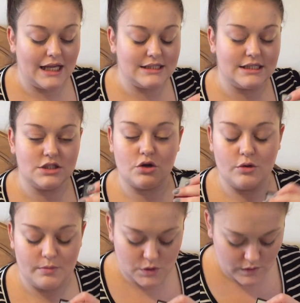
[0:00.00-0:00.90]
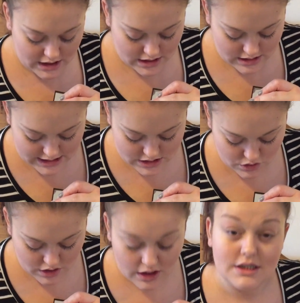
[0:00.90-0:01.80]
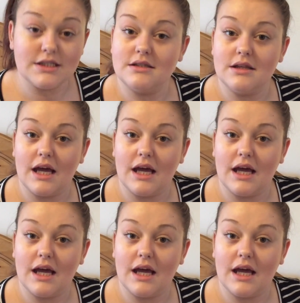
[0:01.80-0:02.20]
tend to go between these two colours.